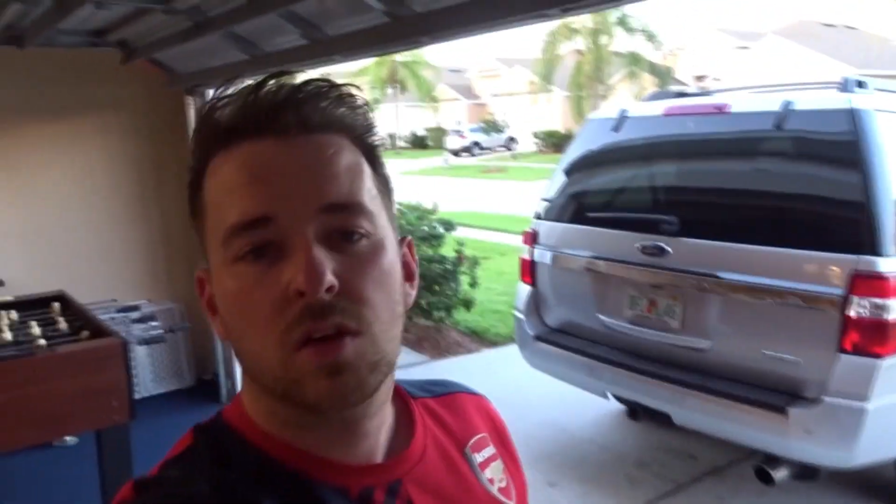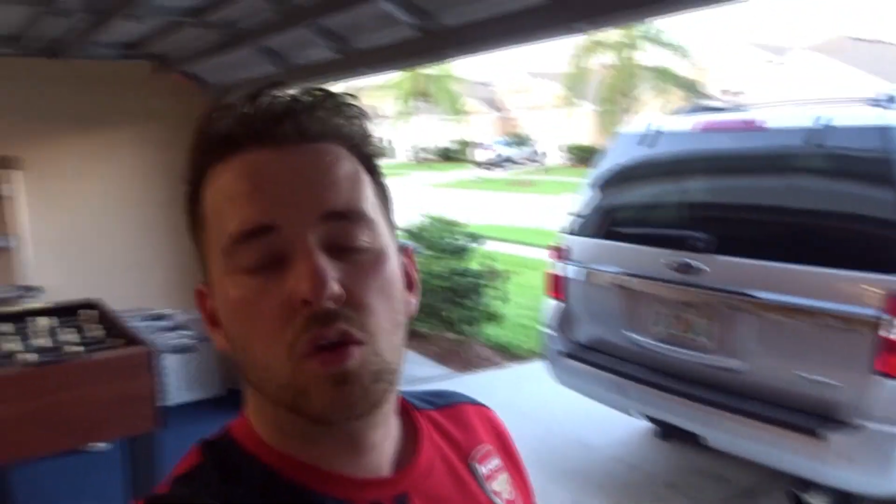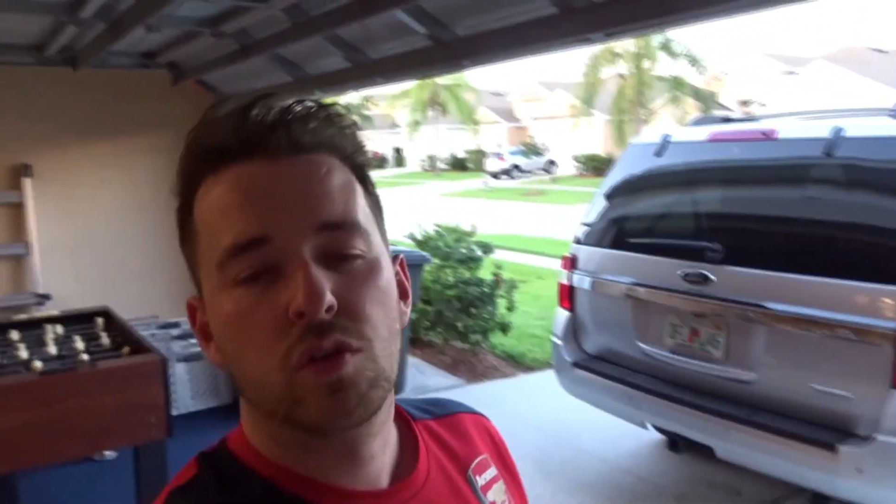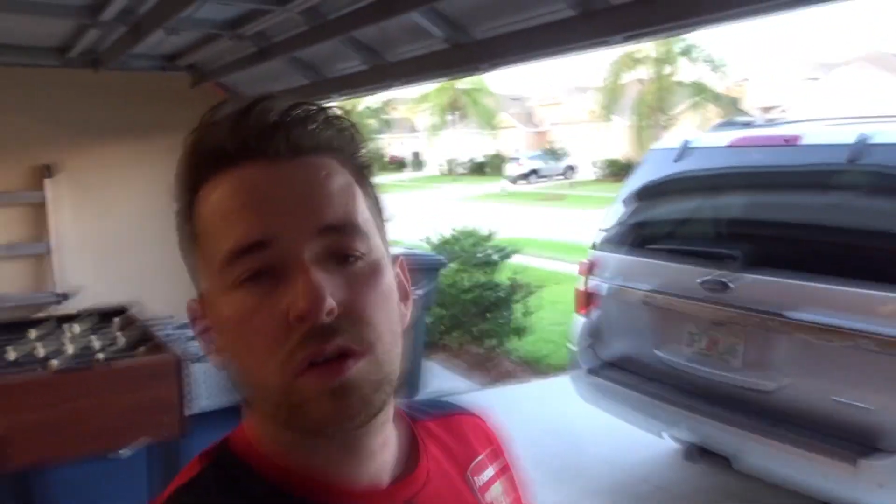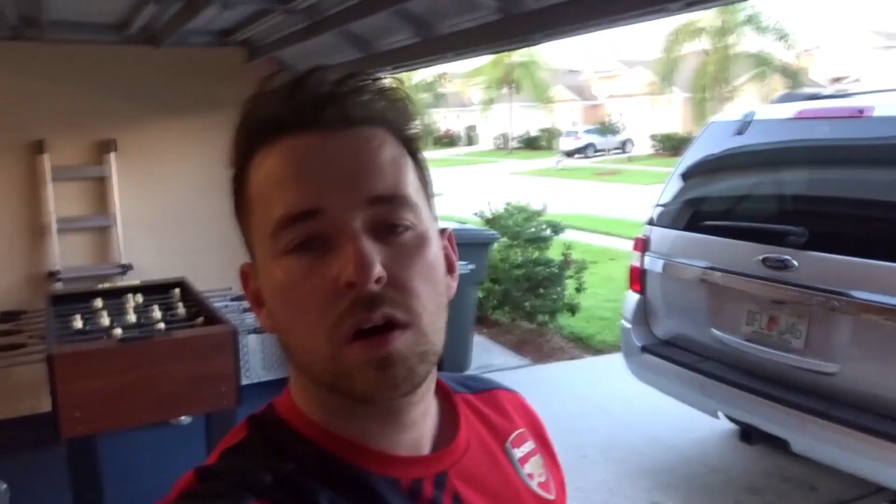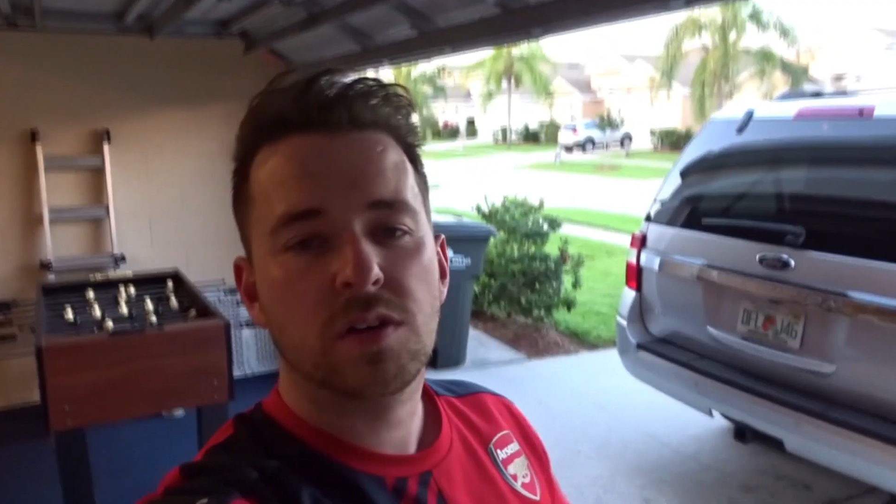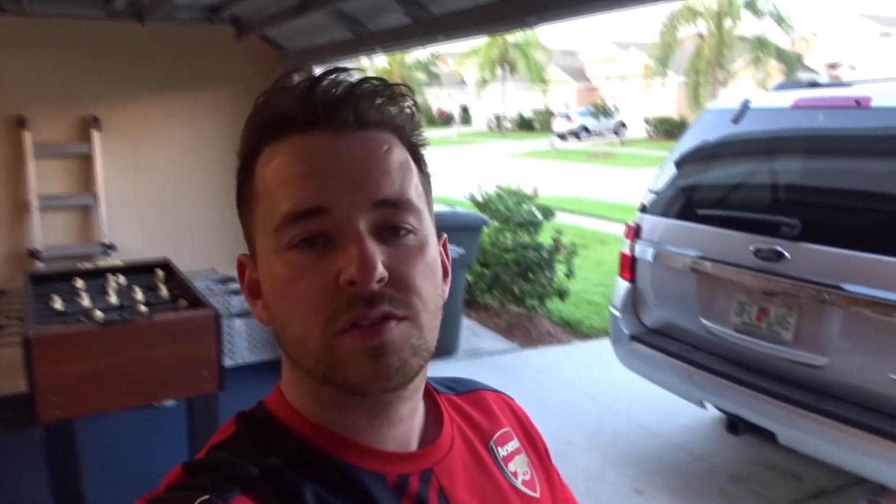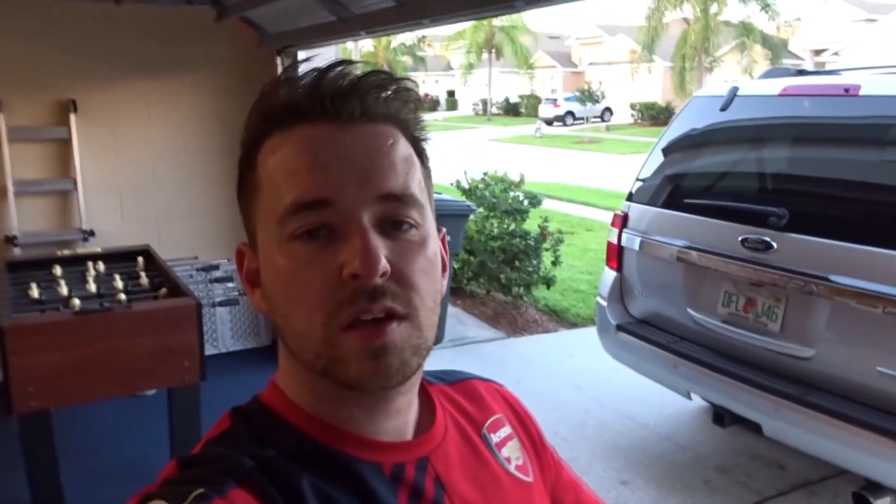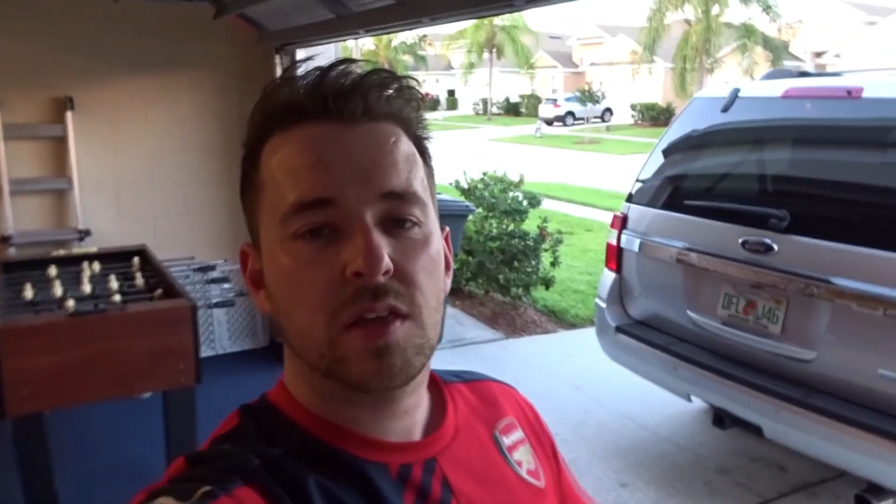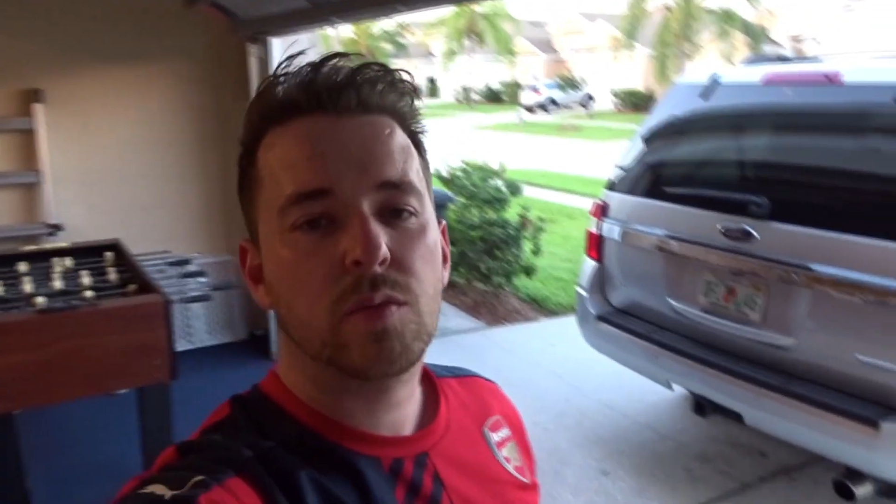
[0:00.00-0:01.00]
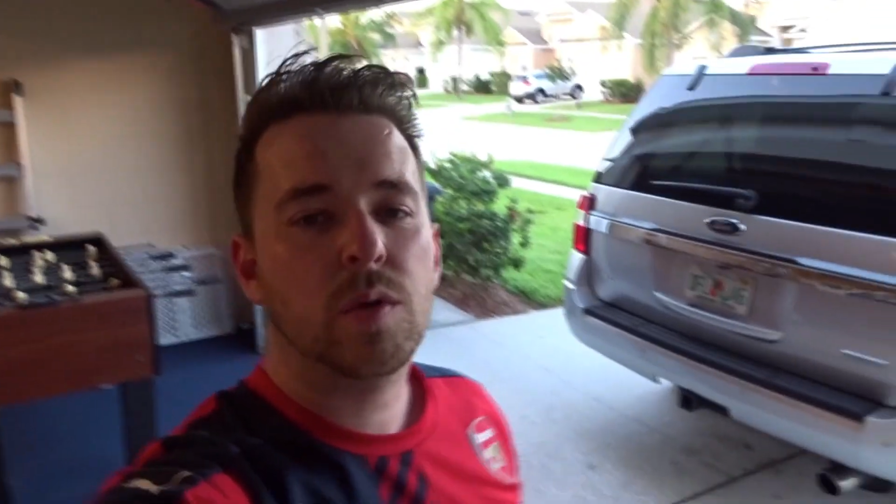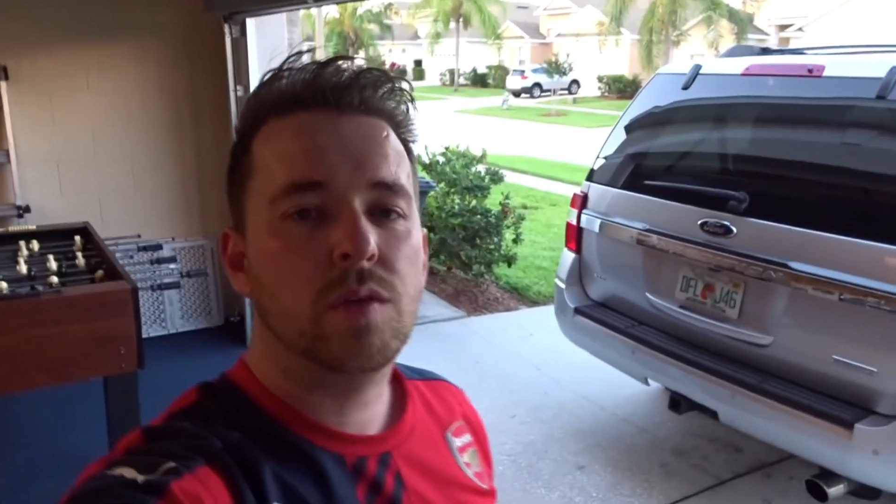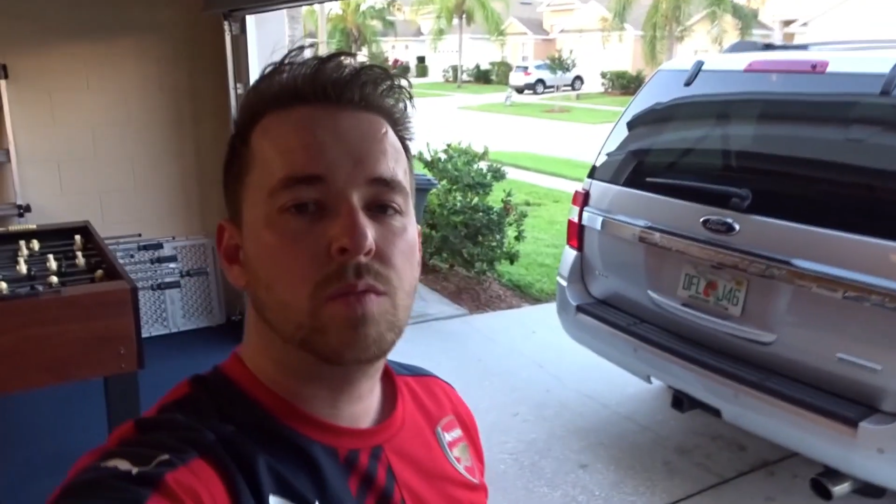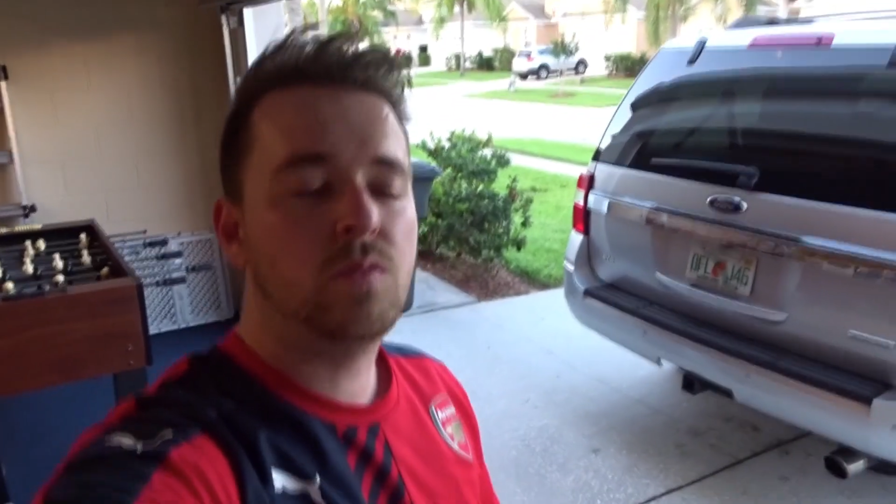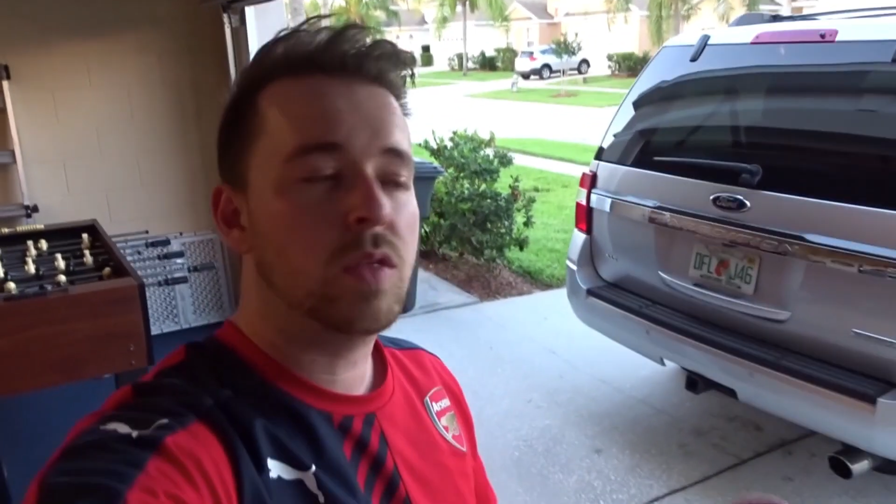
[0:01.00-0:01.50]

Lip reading: Honda guys together when